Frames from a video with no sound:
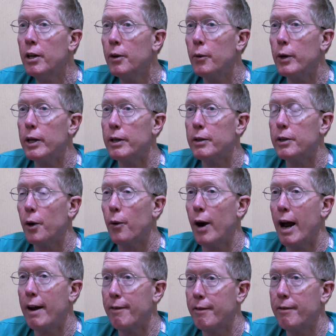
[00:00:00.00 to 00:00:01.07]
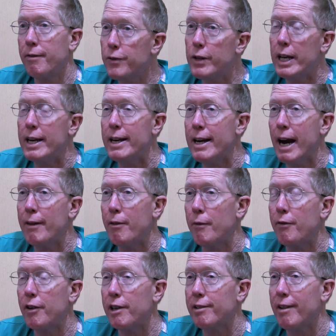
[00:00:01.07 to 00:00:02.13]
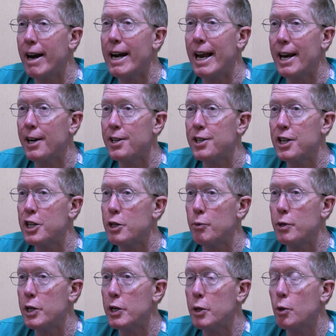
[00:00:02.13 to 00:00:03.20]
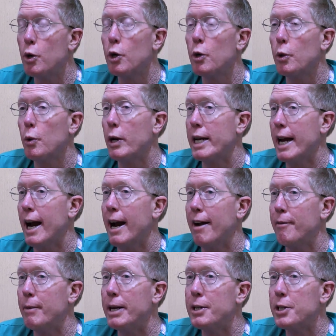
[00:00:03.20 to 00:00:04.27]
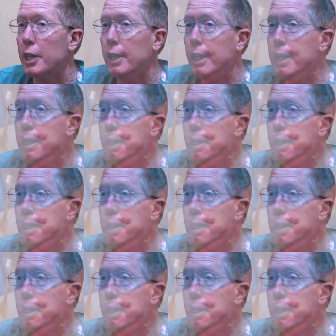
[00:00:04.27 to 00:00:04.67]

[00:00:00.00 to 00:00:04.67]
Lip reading: We didn't have them for the right anesthesia machine. You work with what you have, basically.